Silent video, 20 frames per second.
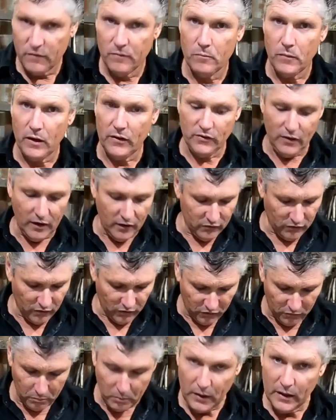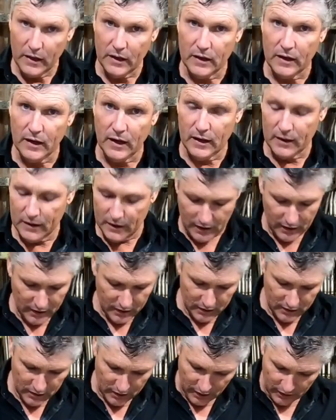Mustang's got a speaker down
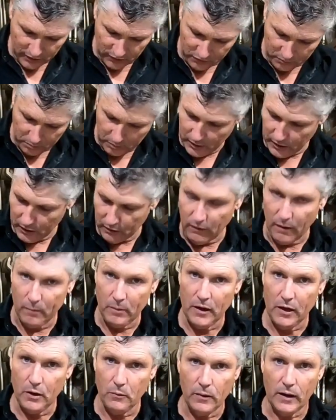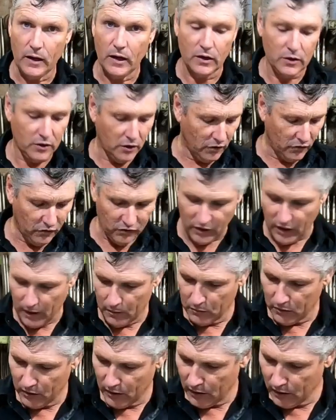there and a speaker up here. We're going to do the
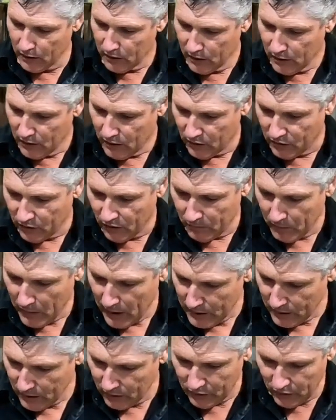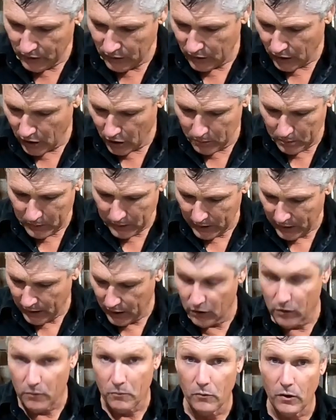same thing. So I've made this little opening
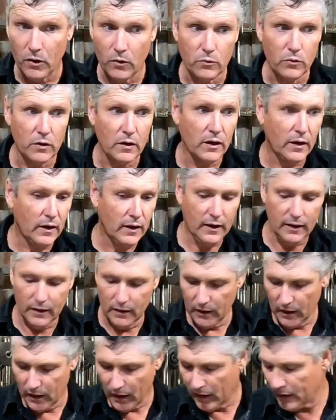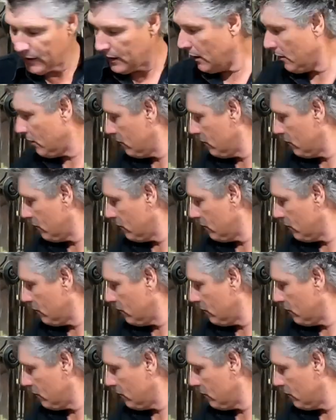here and welded it in, and that